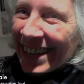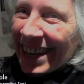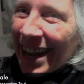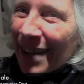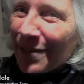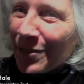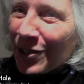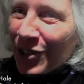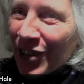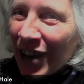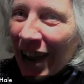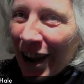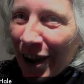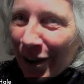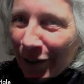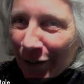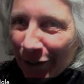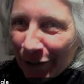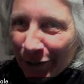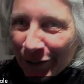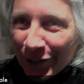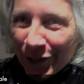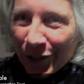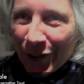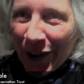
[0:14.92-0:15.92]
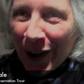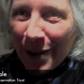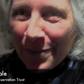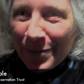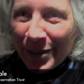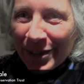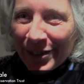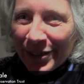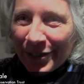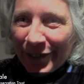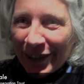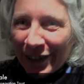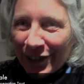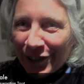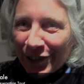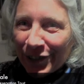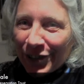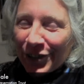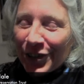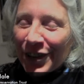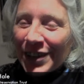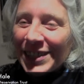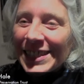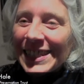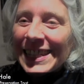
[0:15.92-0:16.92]
and I'm chair of Stroud Preservation
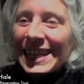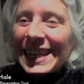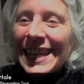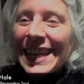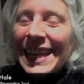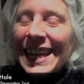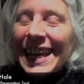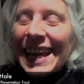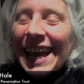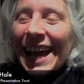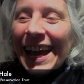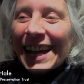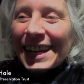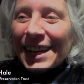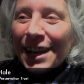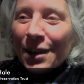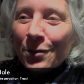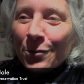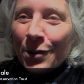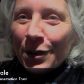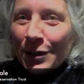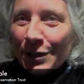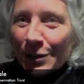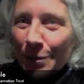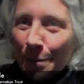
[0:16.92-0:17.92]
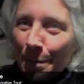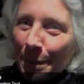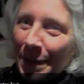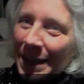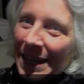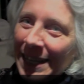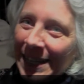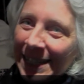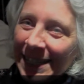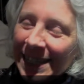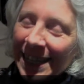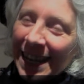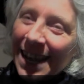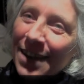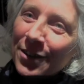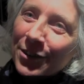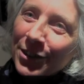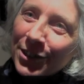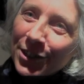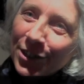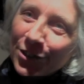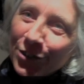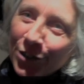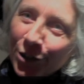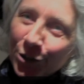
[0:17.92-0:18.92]
Trust, and I wrote a bid to
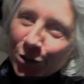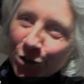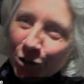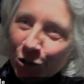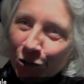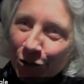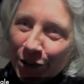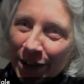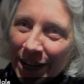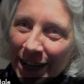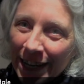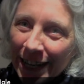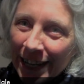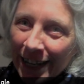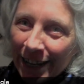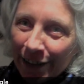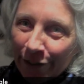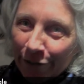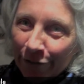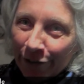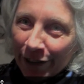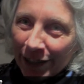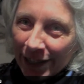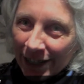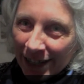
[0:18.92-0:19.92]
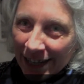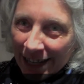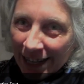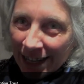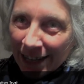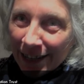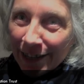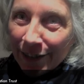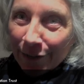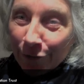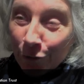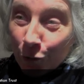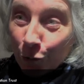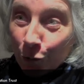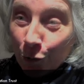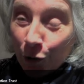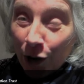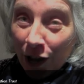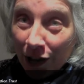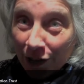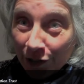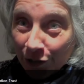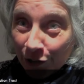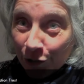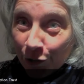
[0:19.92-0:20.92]
Heritage Lottery funding All
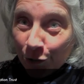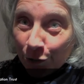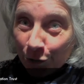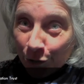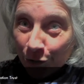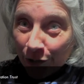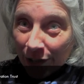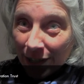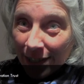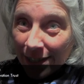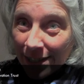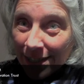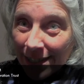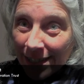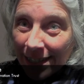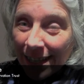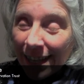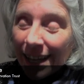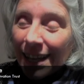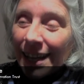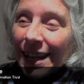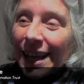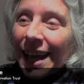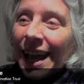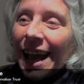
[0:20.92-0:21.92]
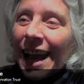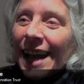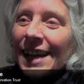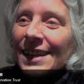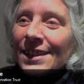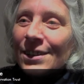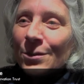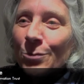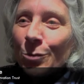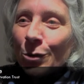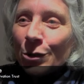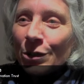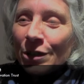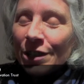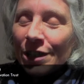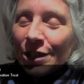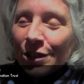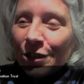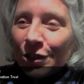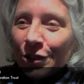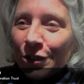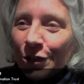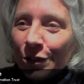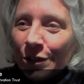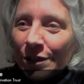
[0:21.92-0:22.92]
Our Stories and wanted
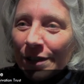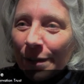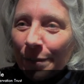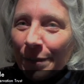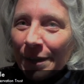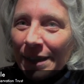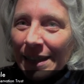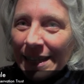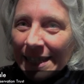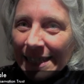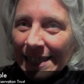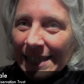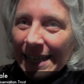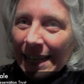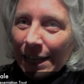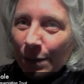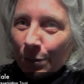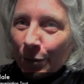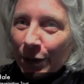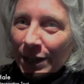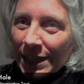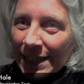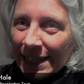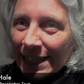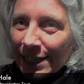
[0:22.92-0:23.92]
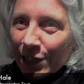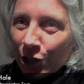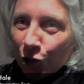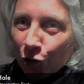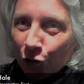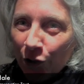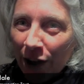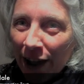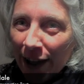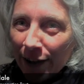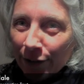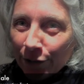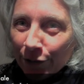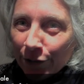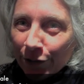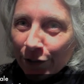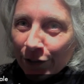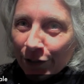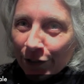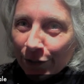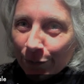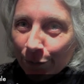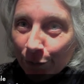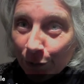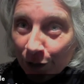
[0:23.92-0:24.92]
to do something that celebrated Stroud
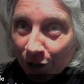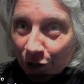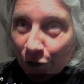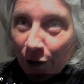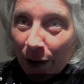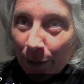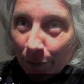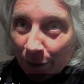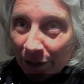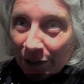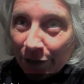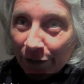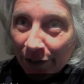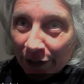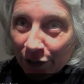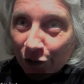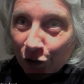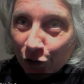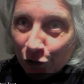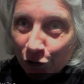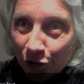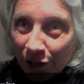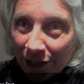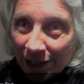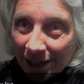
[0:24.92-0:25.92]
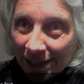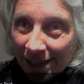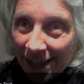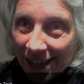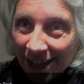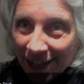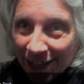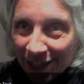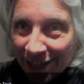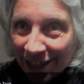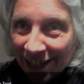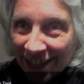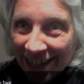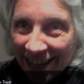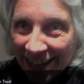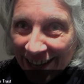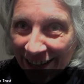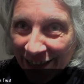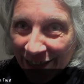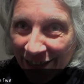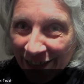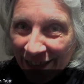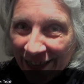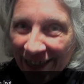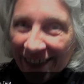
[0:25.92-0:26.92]
Preservation Trust's
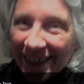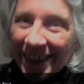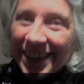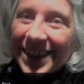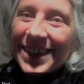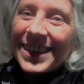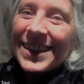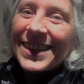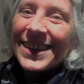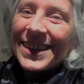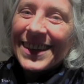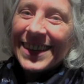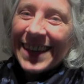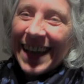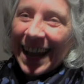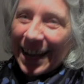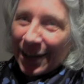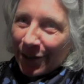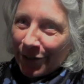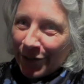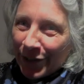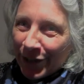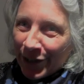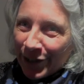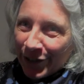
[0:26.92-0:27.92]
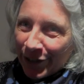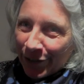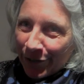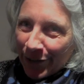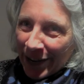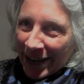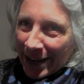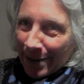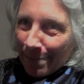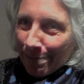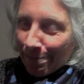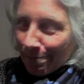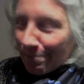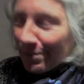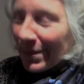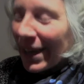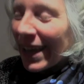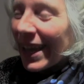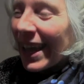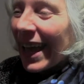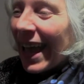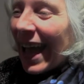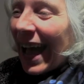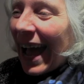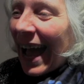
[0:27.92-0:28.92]
30th anniversary.
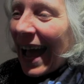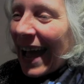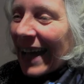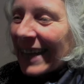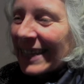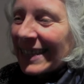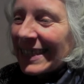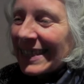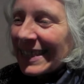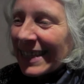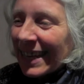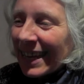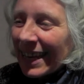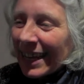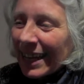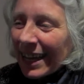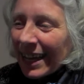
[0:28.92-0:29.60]
And